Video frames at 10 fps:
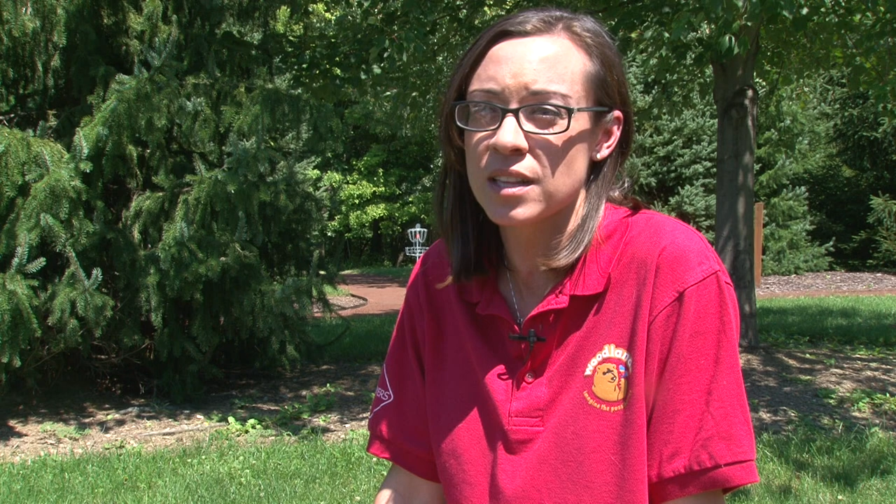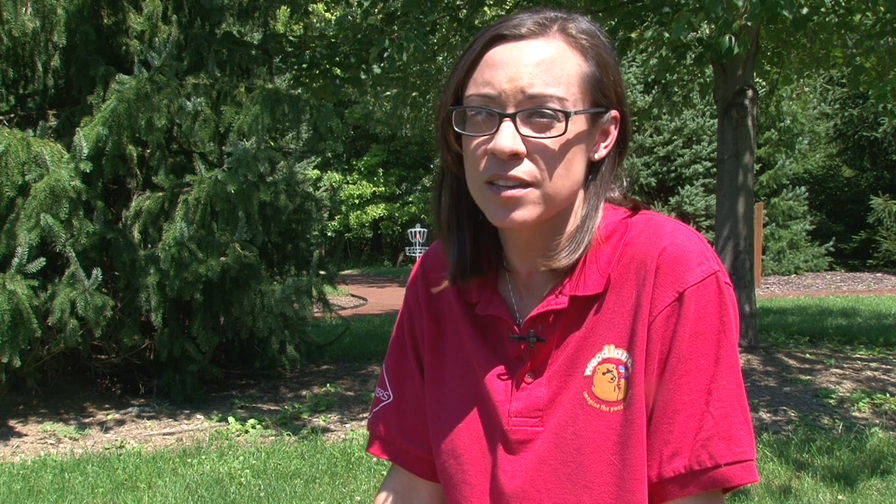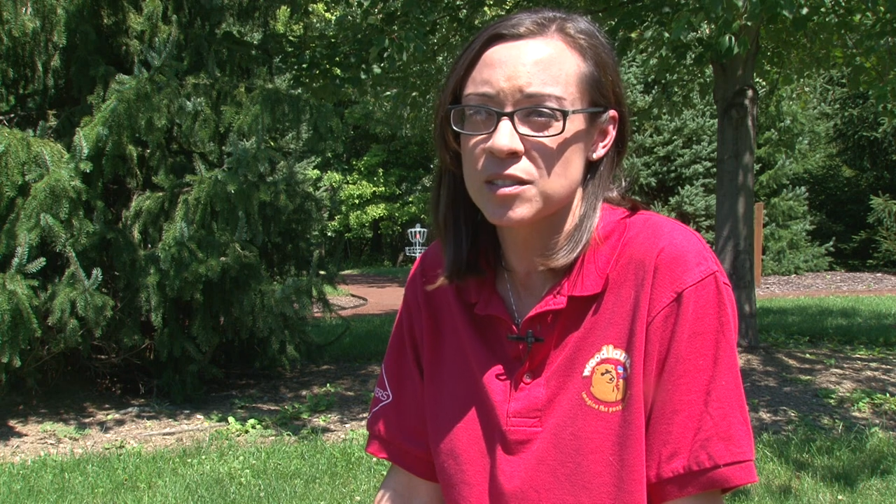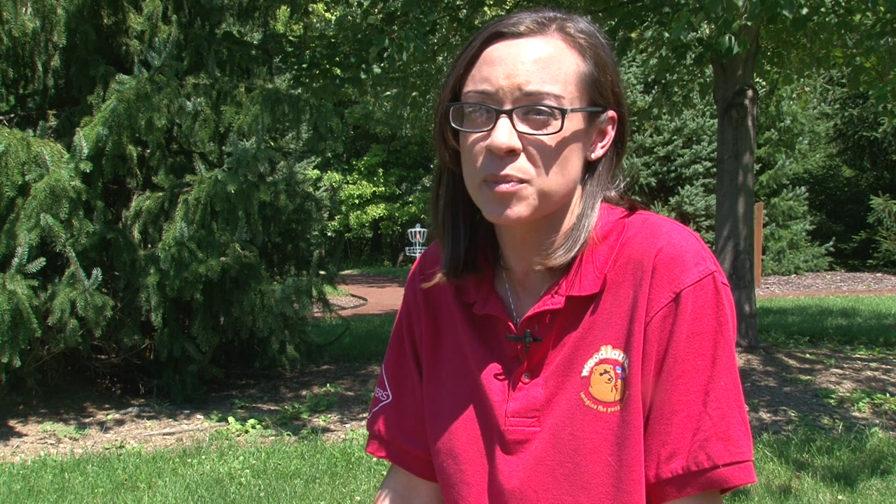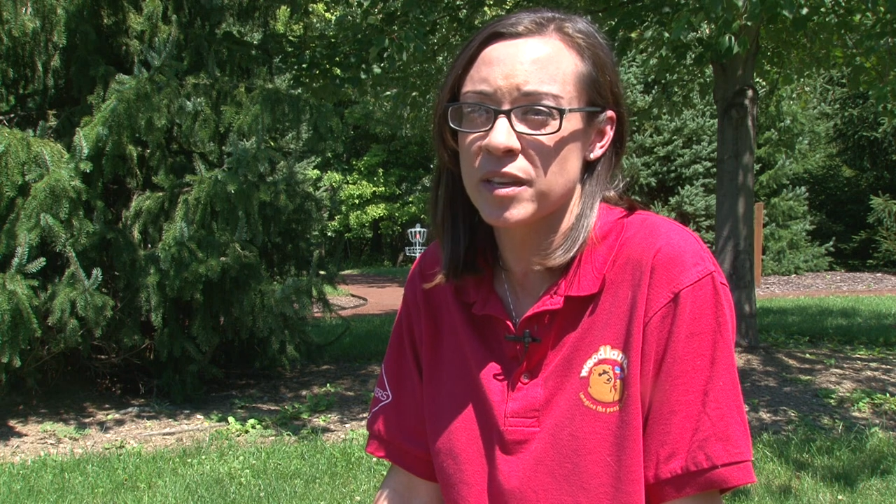
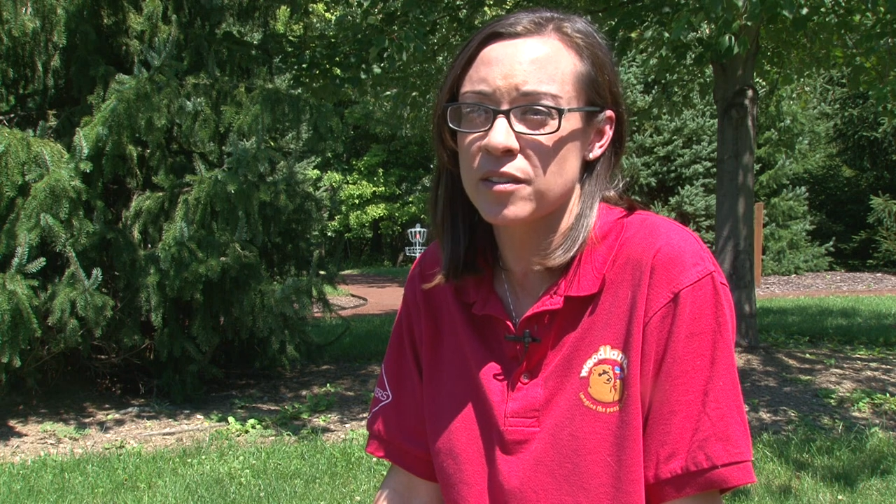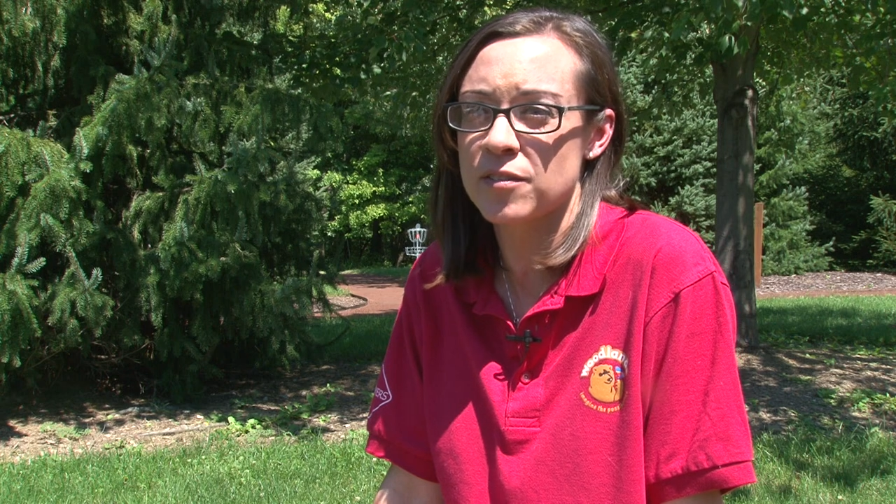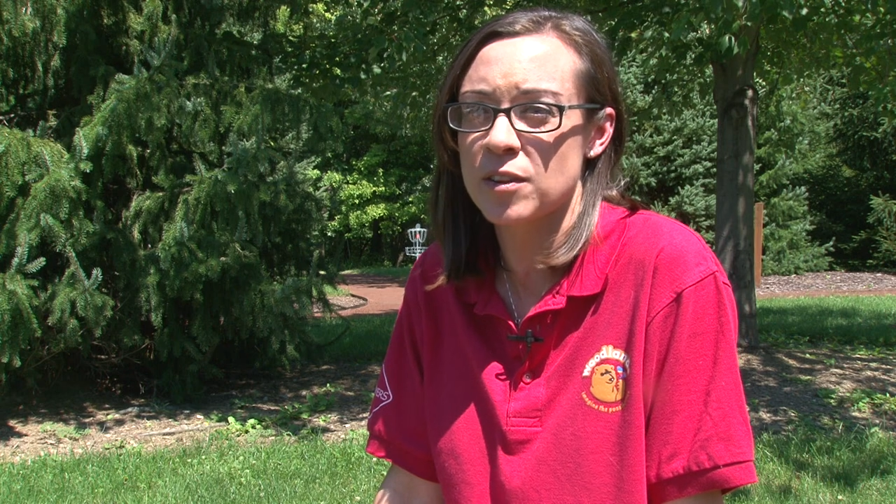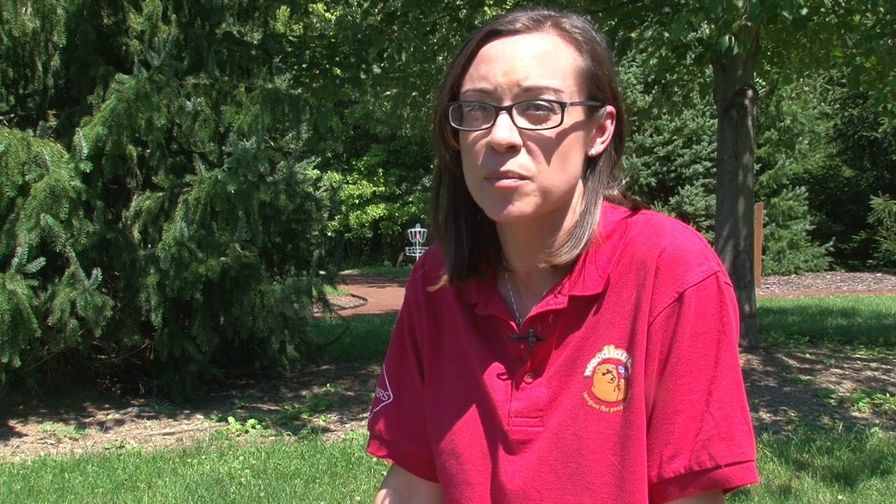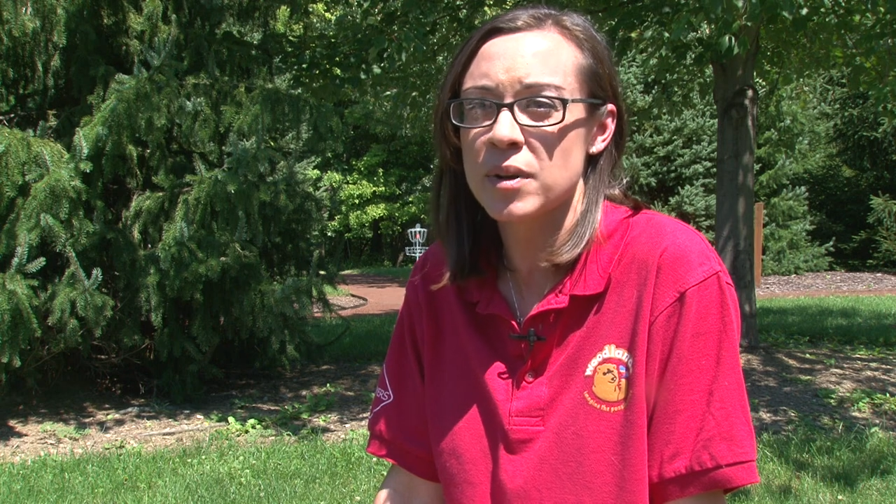lifespan
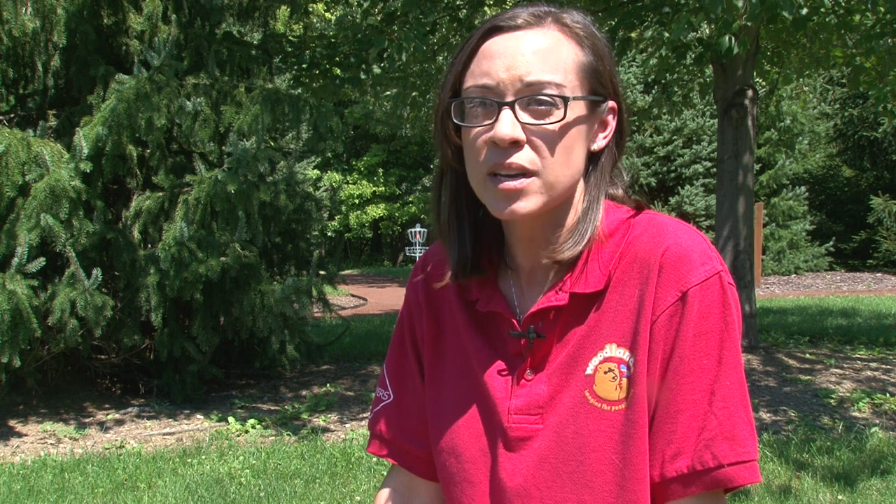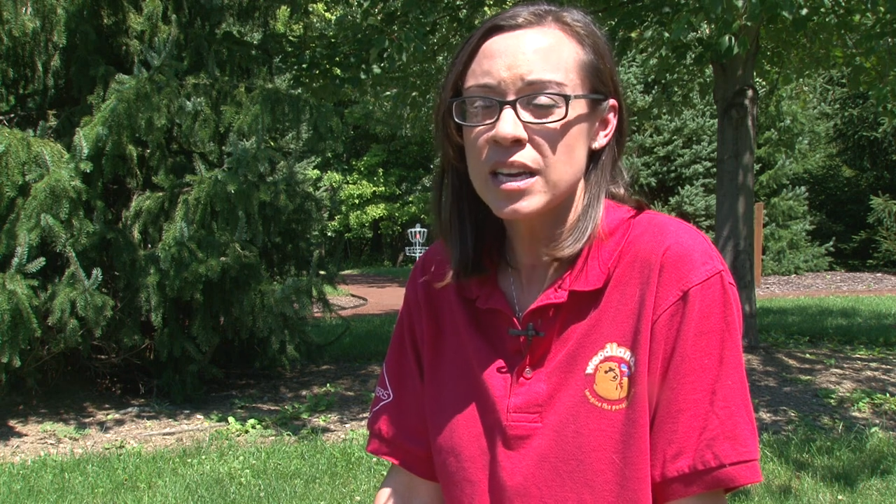from